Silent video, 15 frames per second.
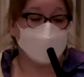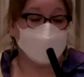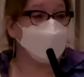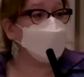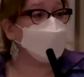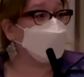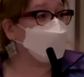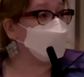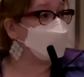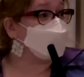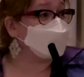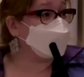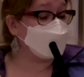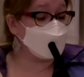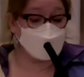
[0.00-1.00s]
We are
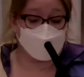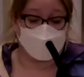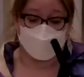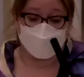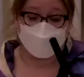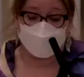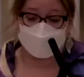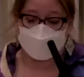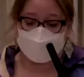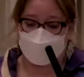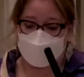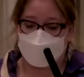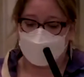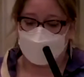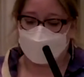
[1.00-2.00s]
building a world
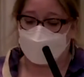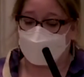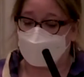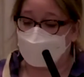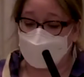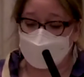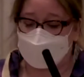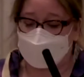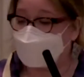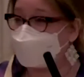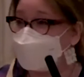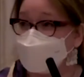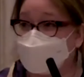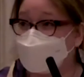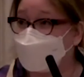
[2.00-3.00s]
that affirms the
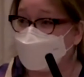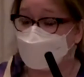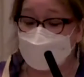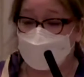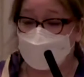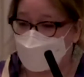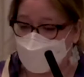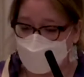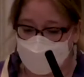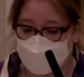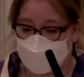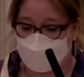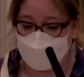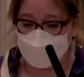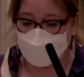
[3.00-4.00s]
dignity of each
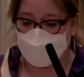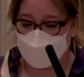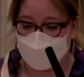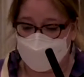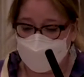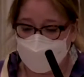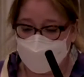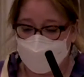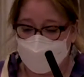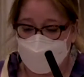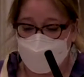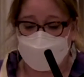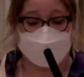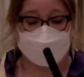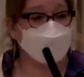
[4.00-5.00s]
person
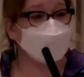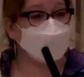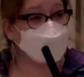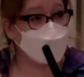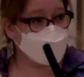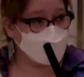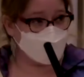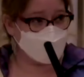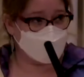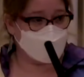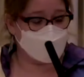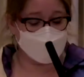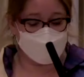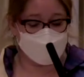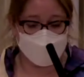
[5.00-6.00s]
and inspires
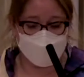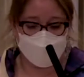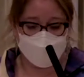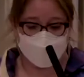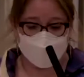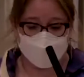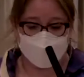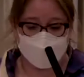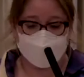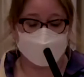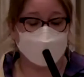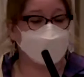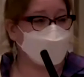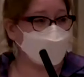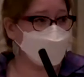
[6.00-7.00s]
us to
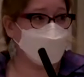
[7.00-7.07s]
bend the